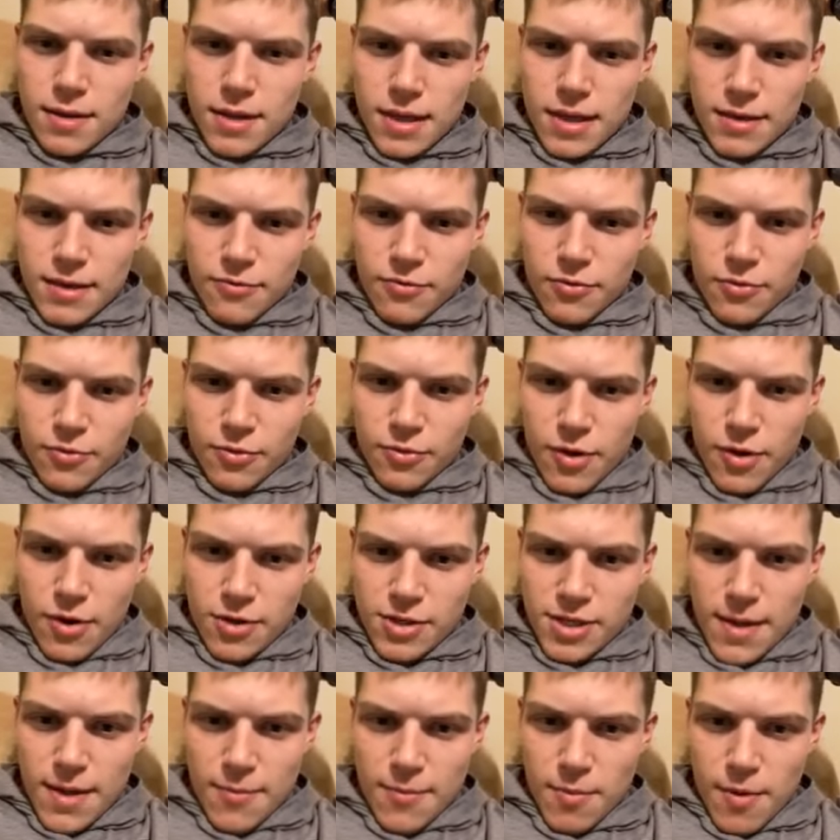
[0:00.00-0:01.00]
The
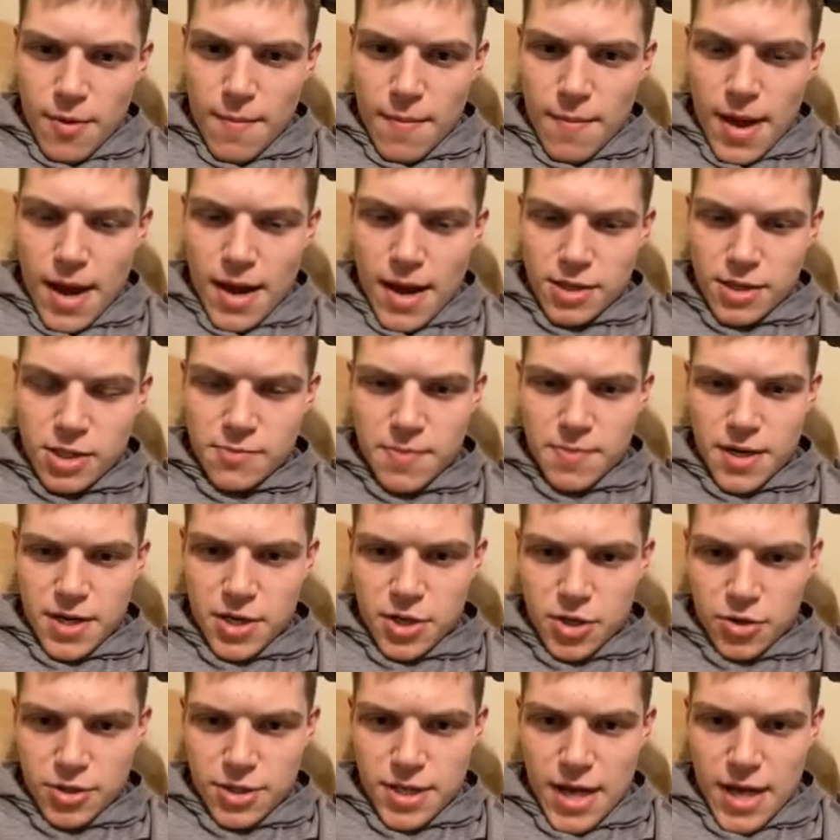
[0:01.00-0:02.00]
first came to my mind,
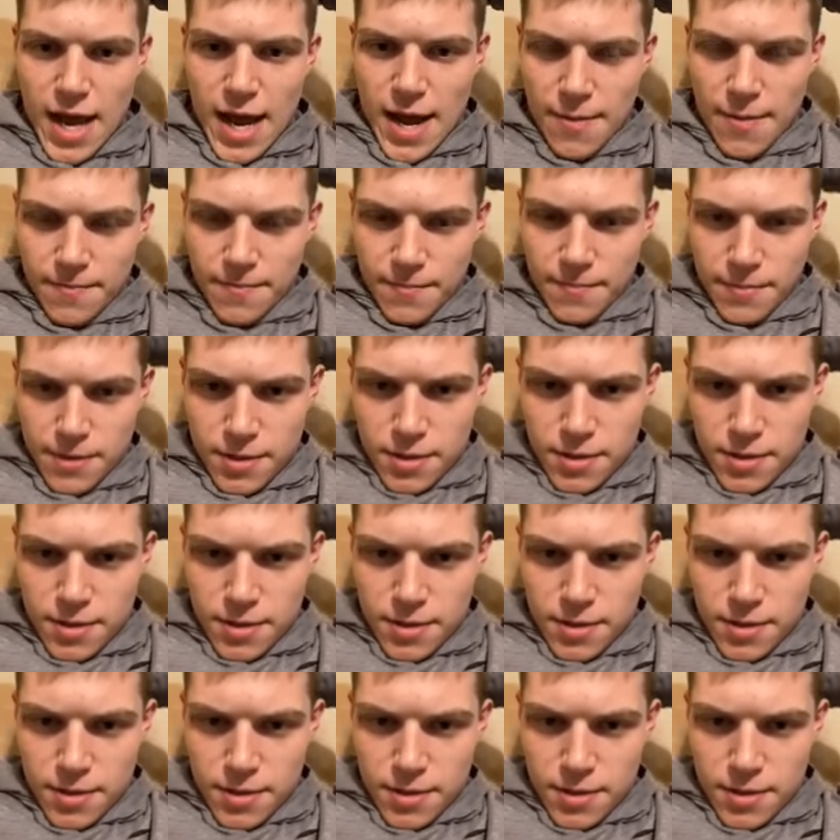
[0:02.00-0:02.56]
spending your time,